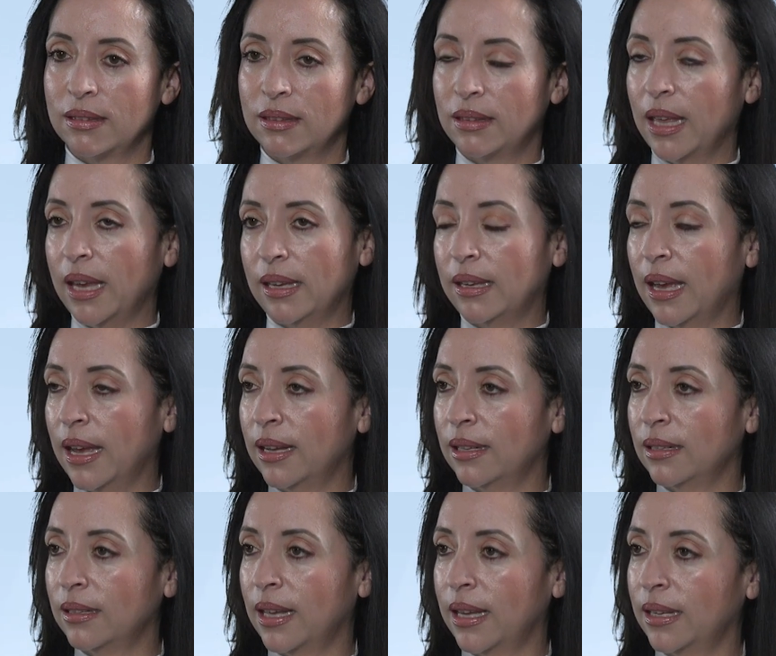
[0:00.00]
they
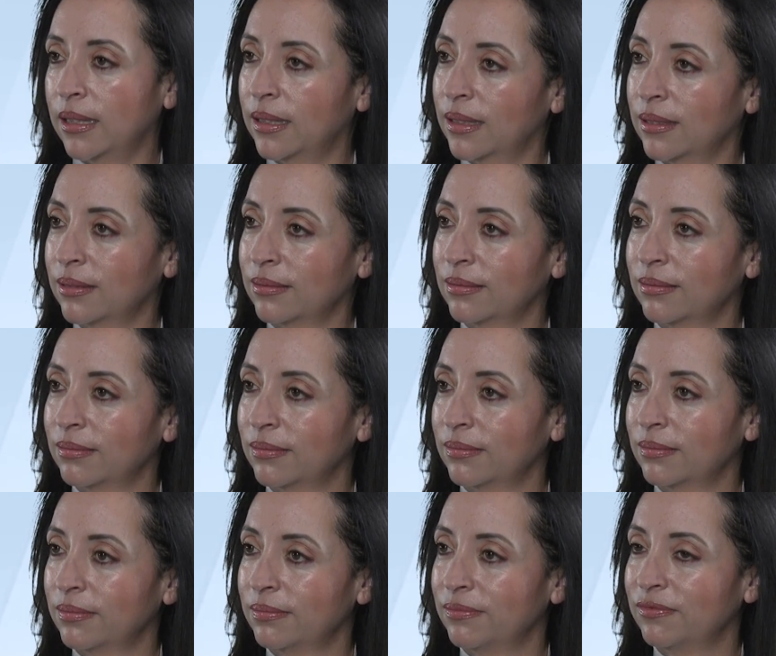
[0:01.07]
get
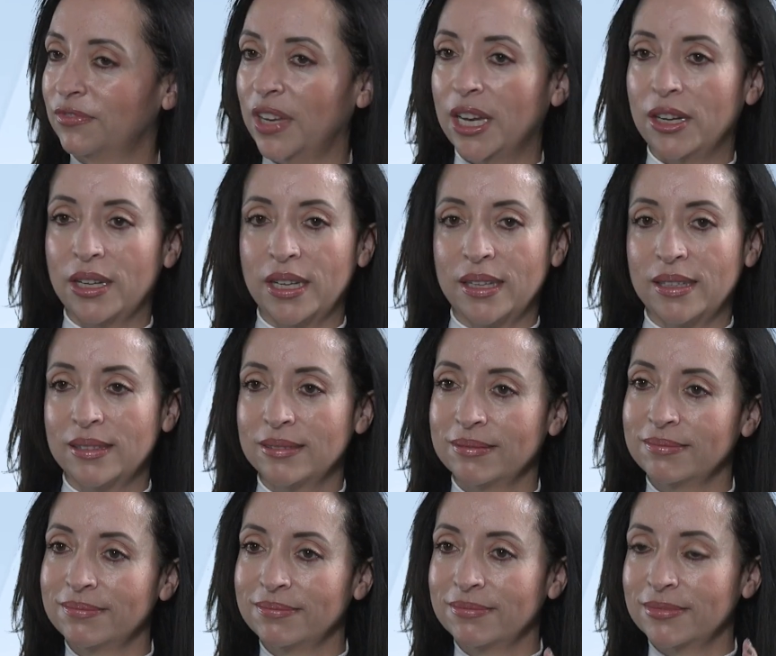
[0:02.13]
very
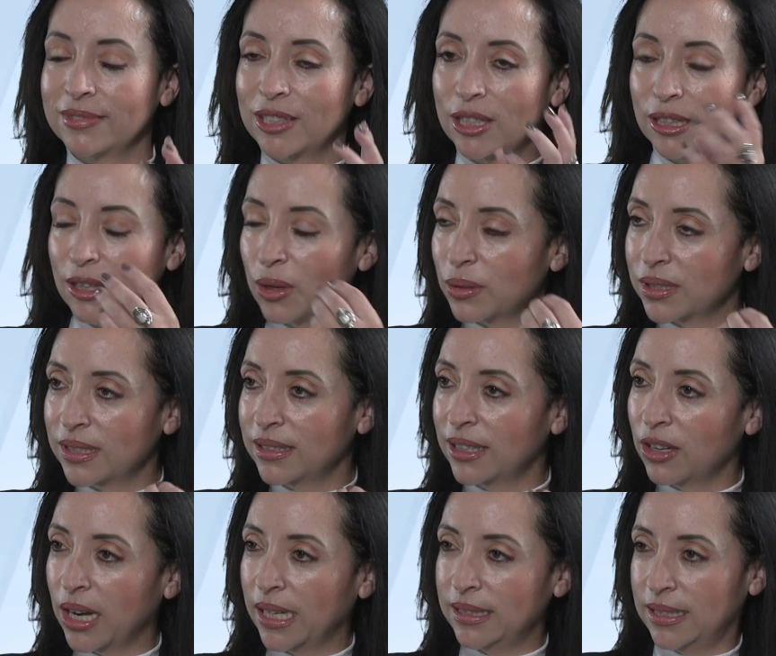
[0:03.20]
close in
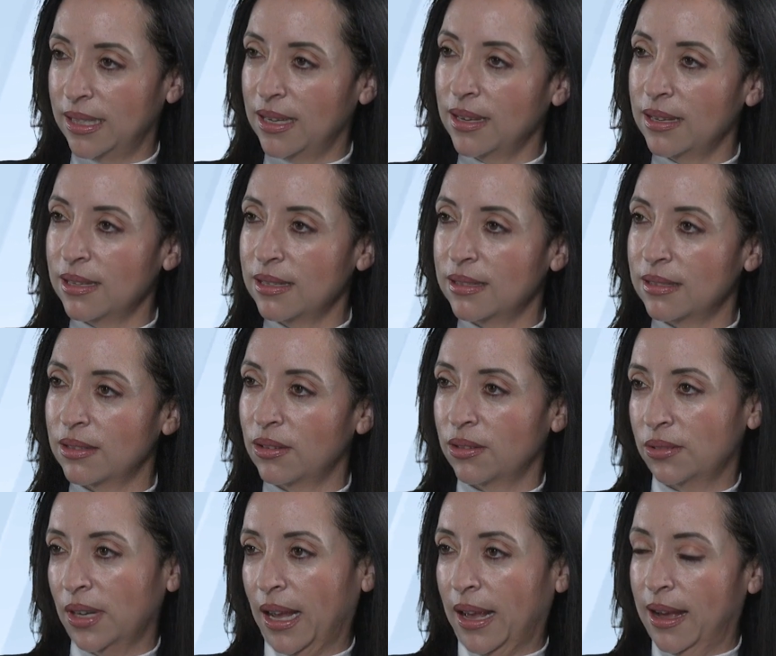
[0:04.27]
their ideas
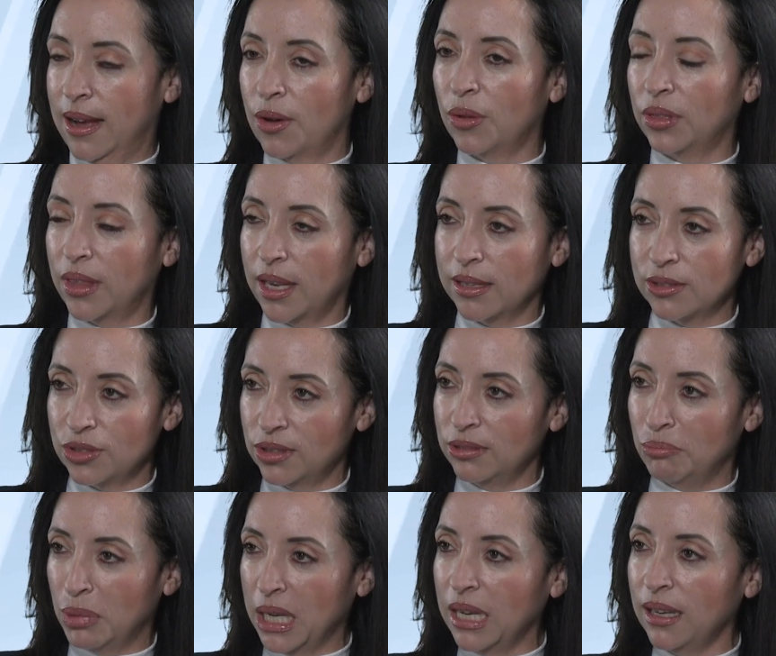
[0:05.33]
on how things
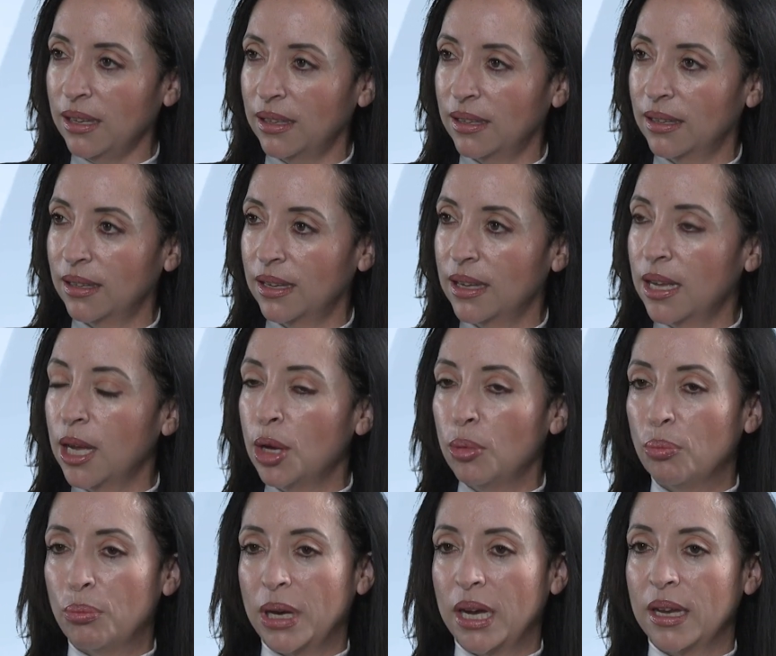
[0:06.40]
should be.
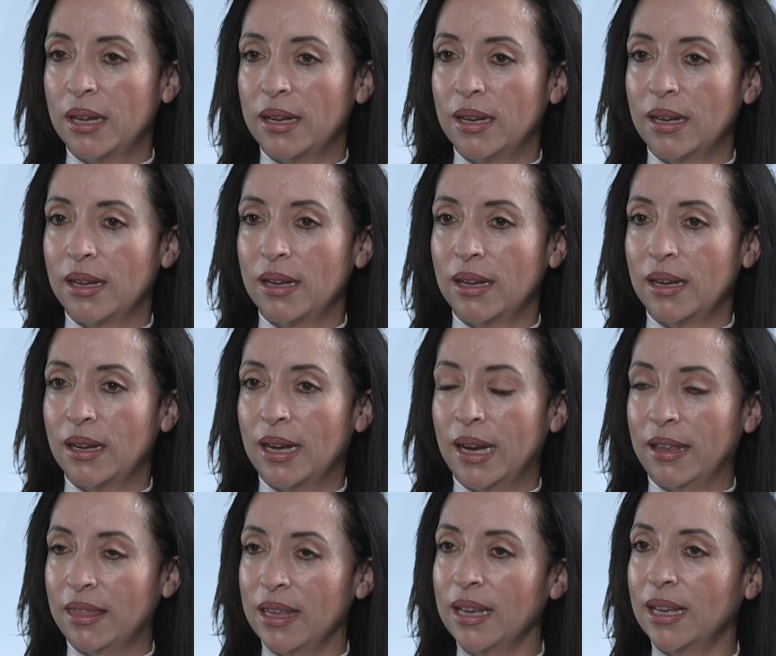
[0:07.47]
But
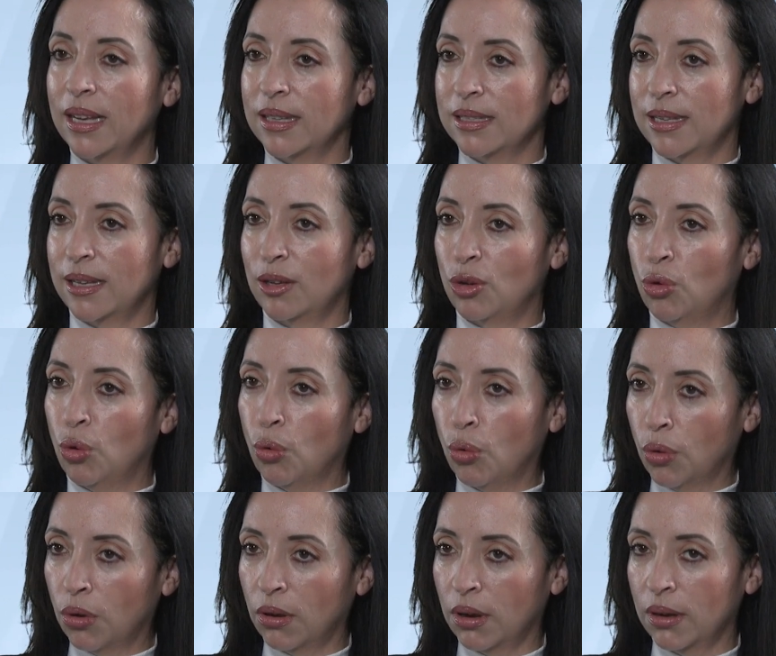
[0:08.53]
I think as a
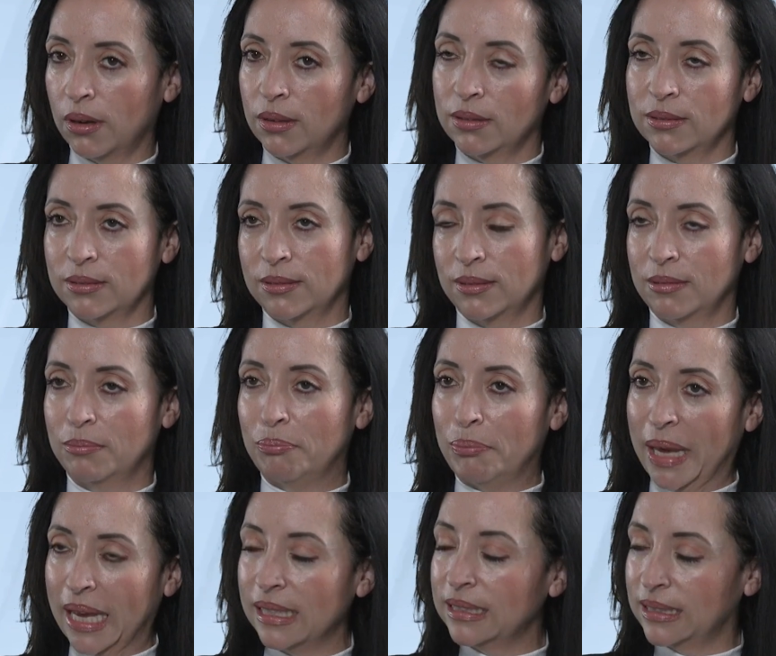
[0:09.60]
core
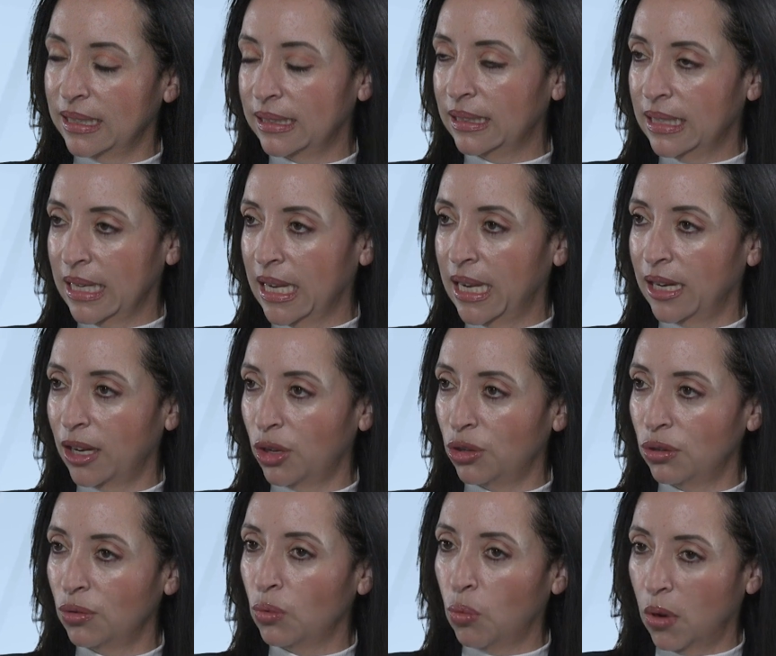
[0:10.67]
basic need,
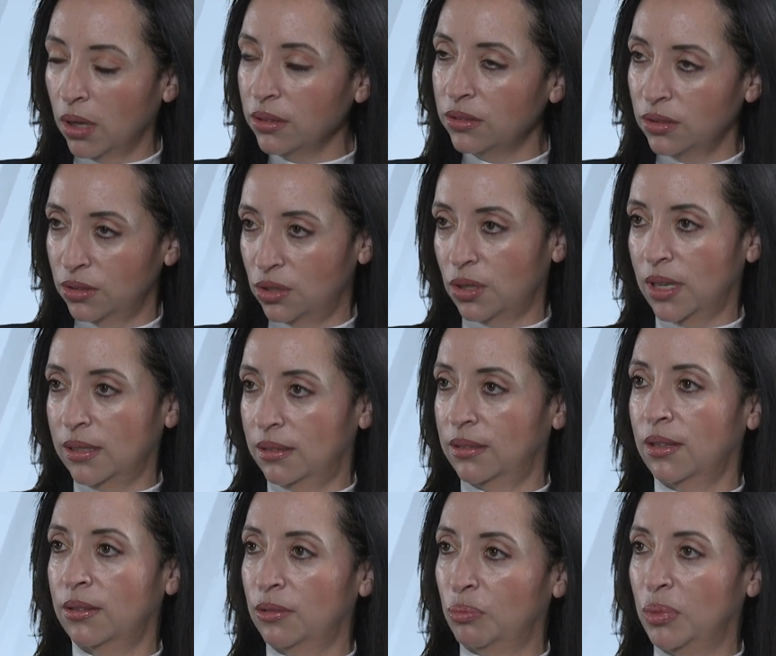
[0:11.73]
you want to trust
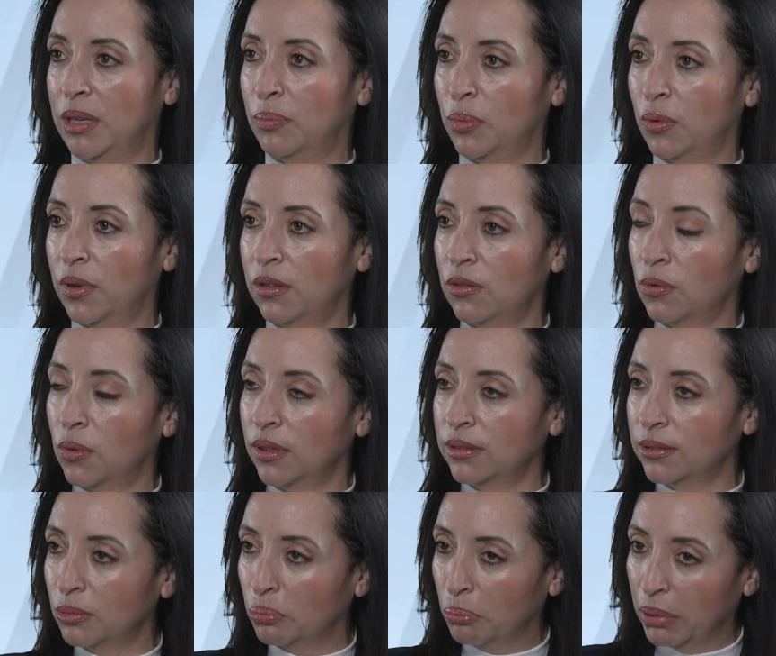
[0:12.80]
other people and you
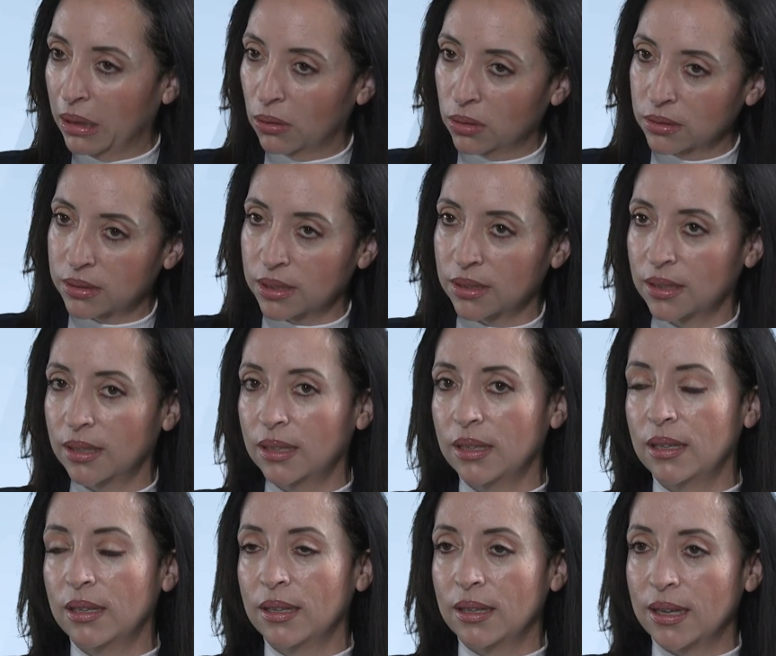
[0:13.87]
want to build
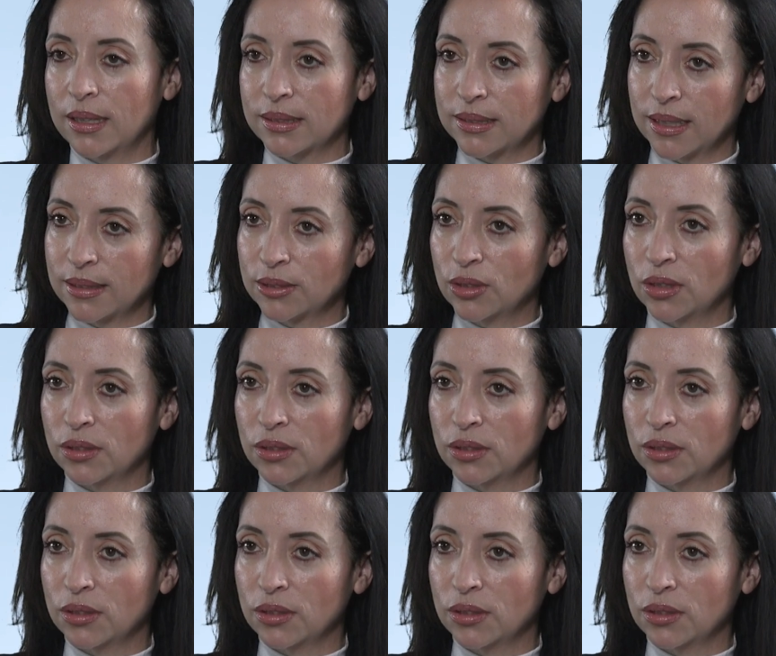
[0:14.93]
a sense